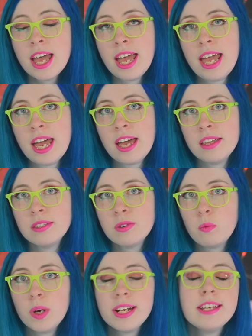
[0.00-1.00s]
and
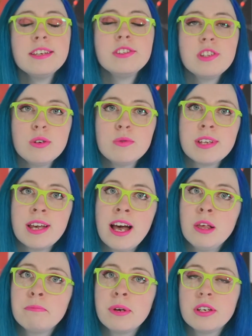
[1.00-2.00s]
what I can do to
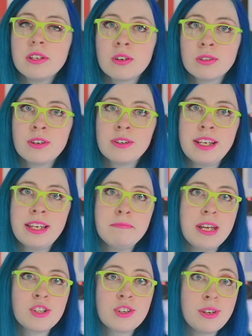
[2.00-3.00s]
help your learning and
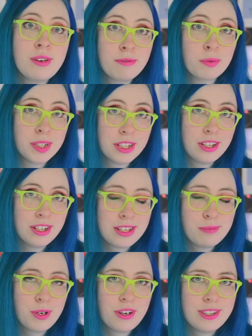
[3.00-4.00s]
make sure you have a really good
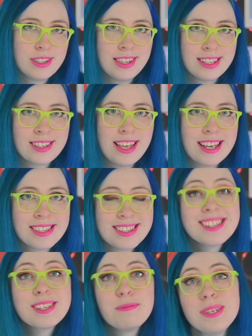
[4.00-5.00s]
experience in this class.
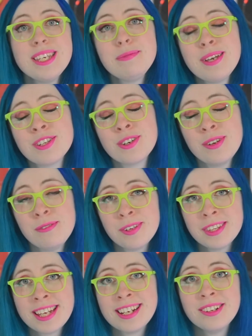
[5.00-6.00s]
please make sure you fill
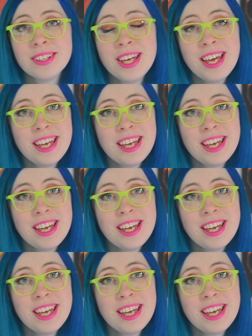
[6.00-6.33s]
that out.